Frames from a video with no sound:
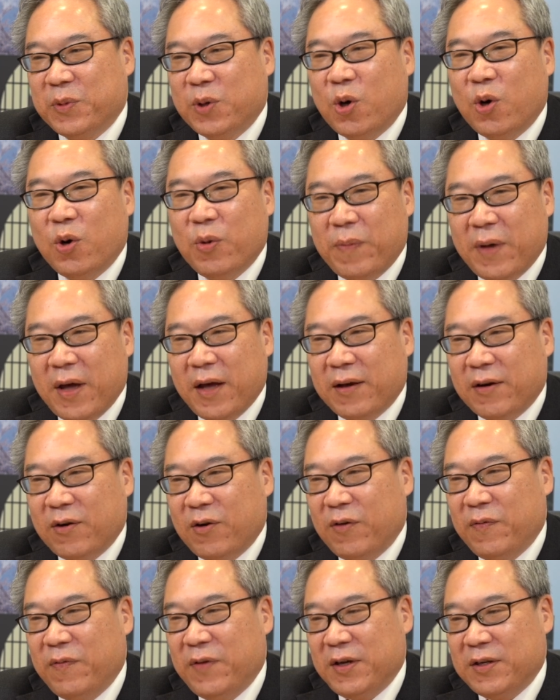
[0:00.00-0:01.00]
Kobe.
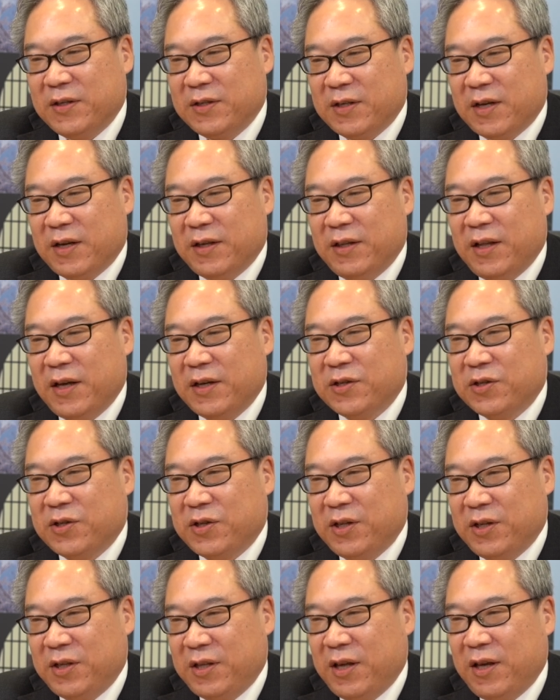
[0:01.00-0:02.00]
Kobe is next
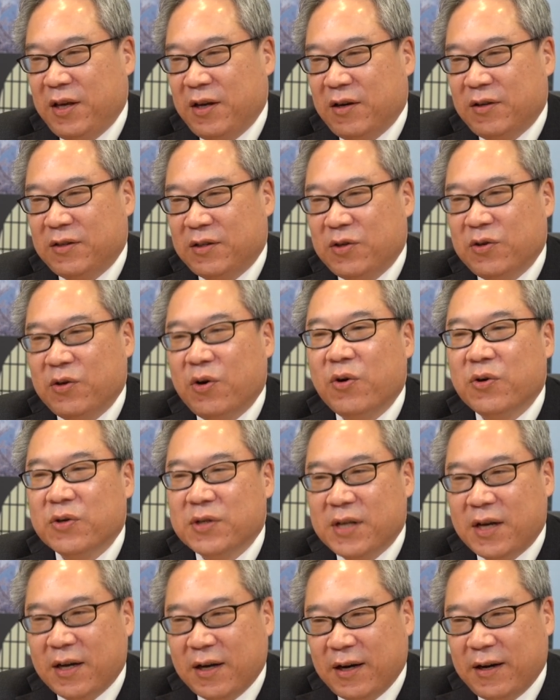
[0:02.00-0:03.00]
city to
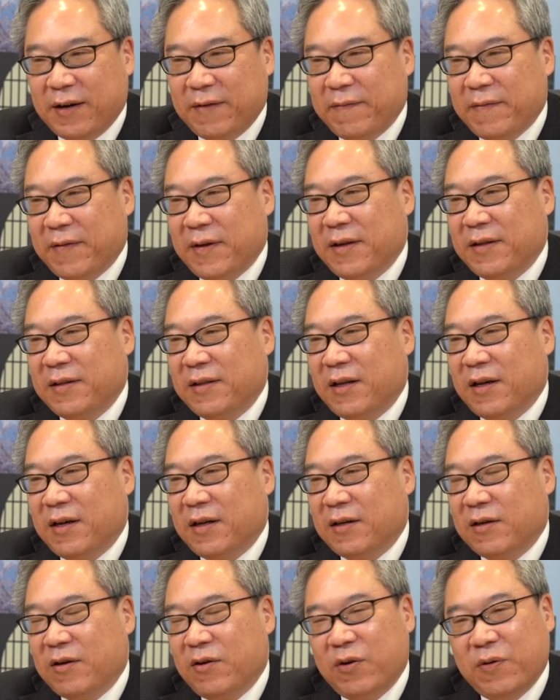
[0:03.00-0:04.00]
Osaka, and
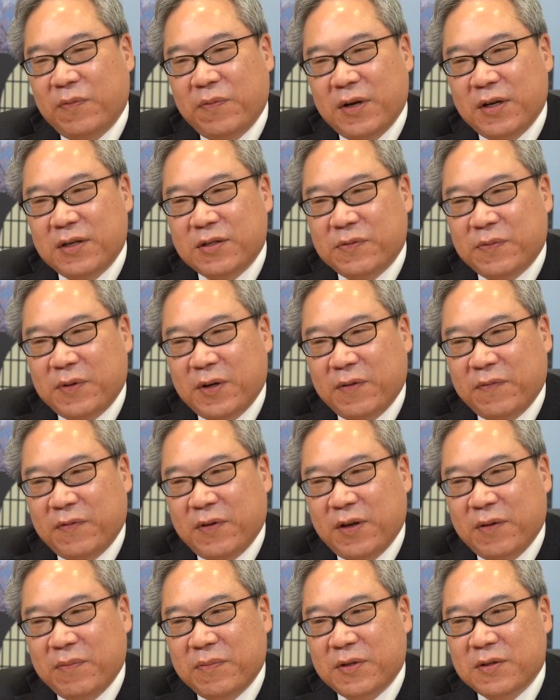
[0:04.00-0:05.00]
Kobe is very
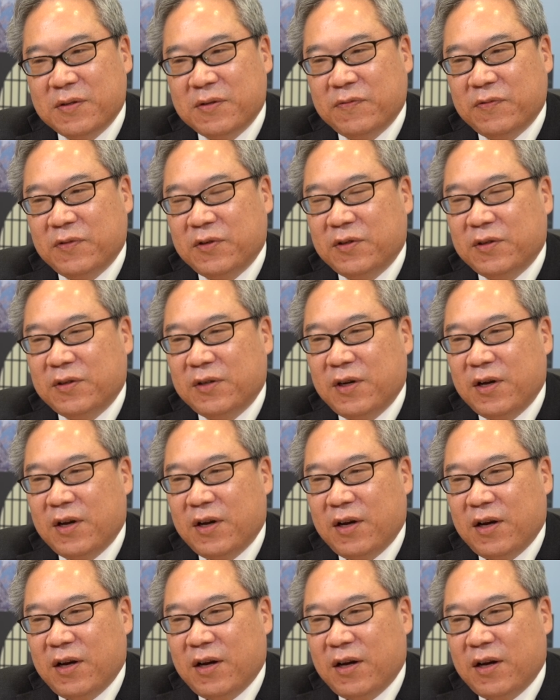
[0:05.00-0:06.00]
famous for
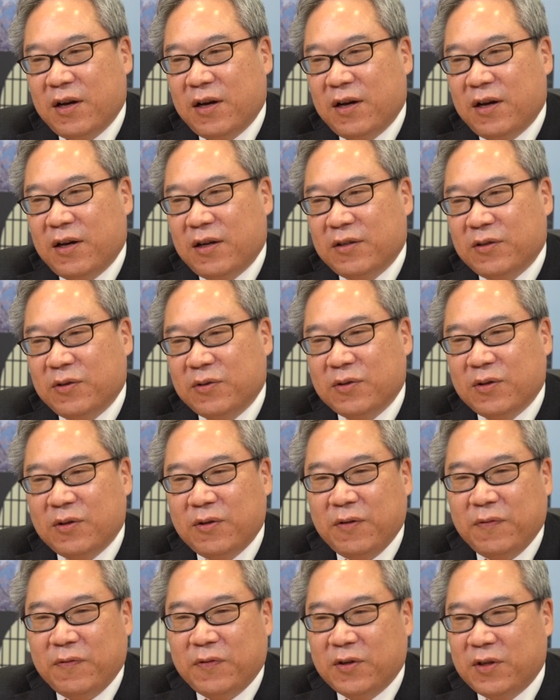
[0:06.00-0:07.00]
not
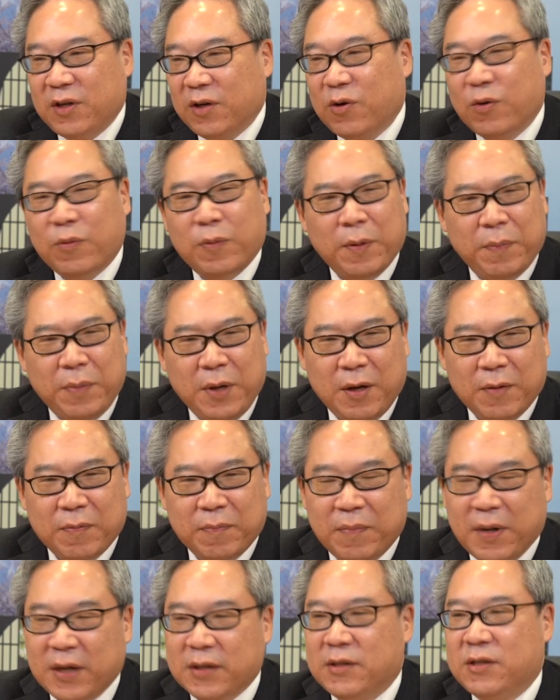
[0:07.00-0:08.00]
only for the Kobe beef,
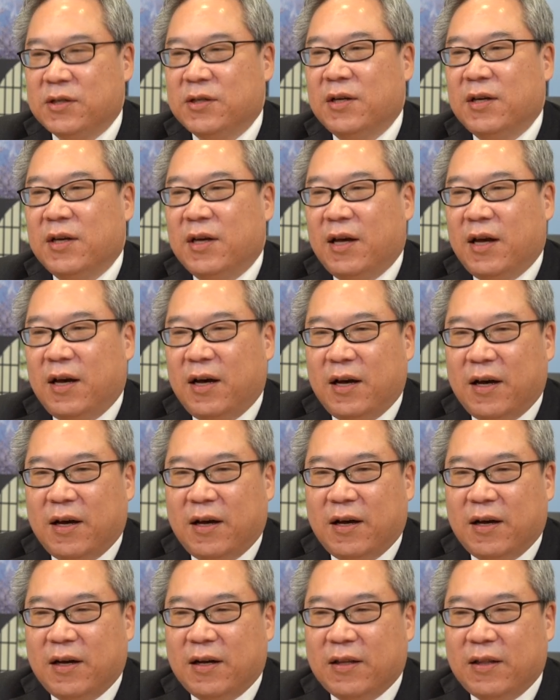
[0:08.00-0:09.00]
but
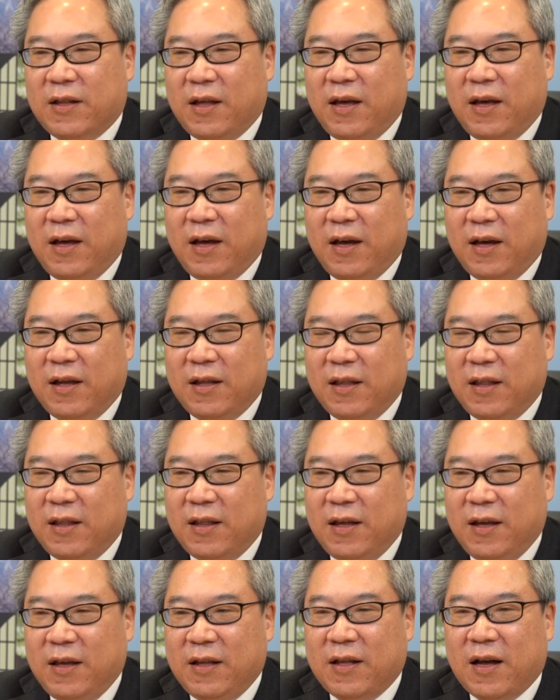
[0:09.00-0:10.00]

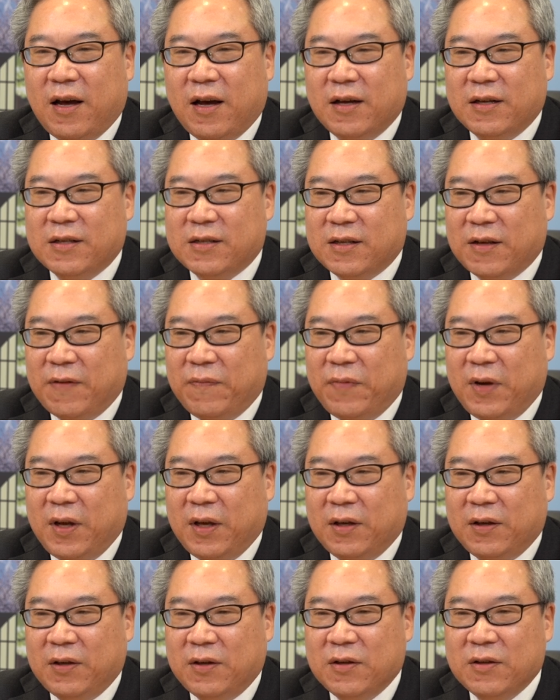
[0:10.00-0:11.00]
it has a
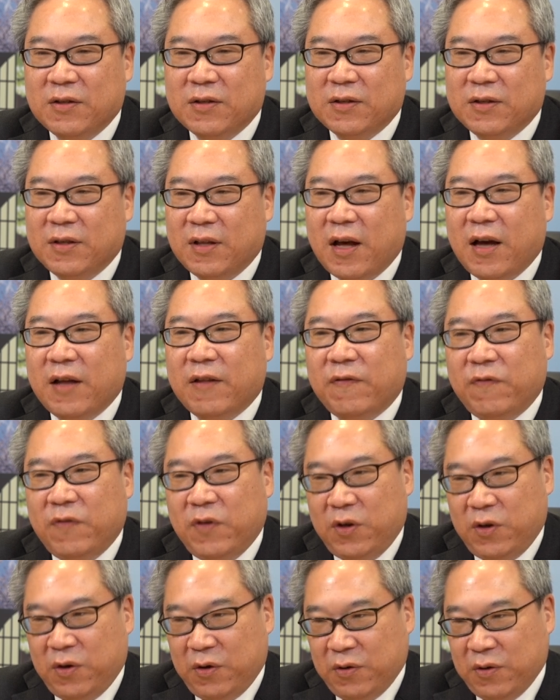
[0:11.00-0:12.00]
very good night
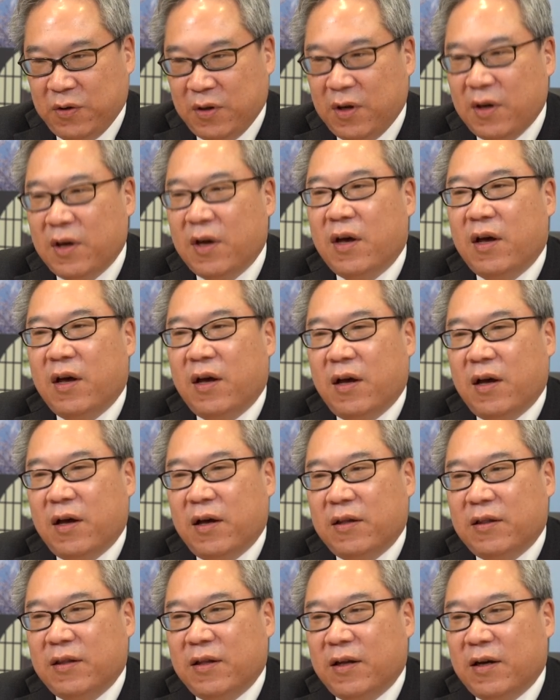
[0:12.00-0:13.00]
view.
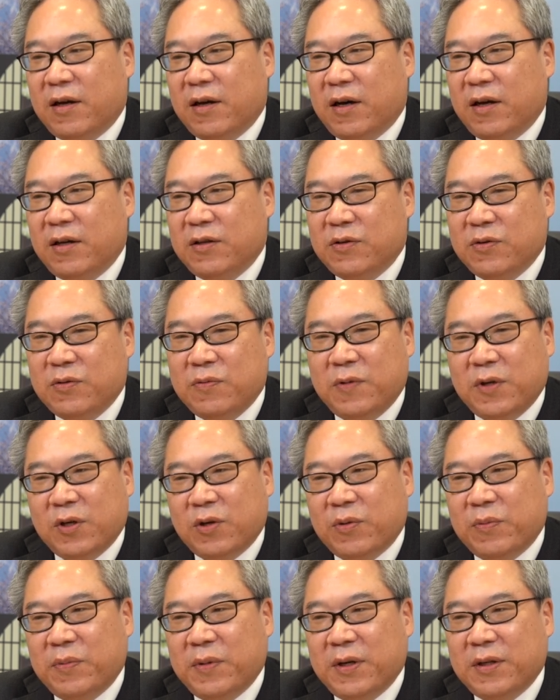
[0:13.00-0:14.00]
And I do
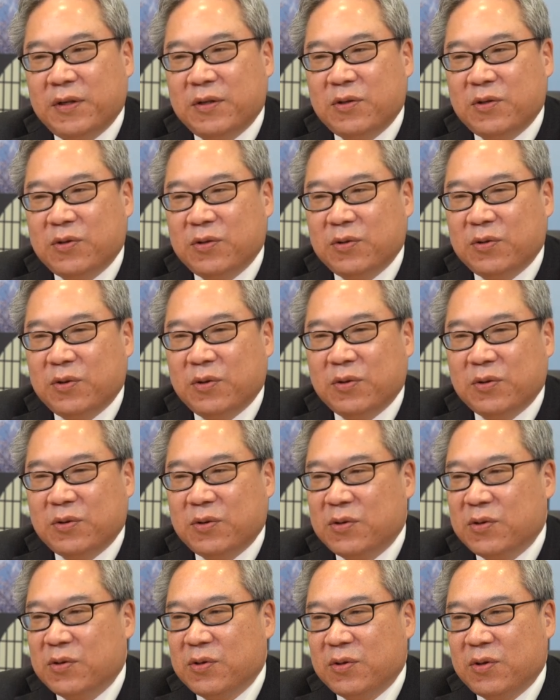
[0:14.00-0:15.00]
recommend to go
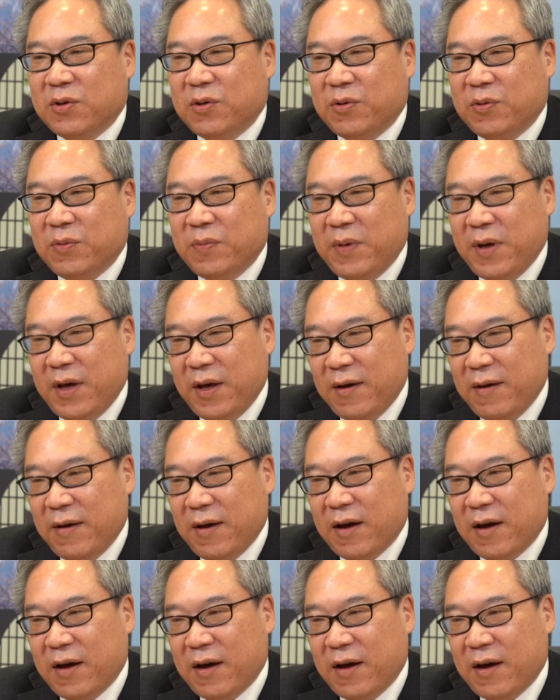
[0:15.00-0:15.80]
to Kobe.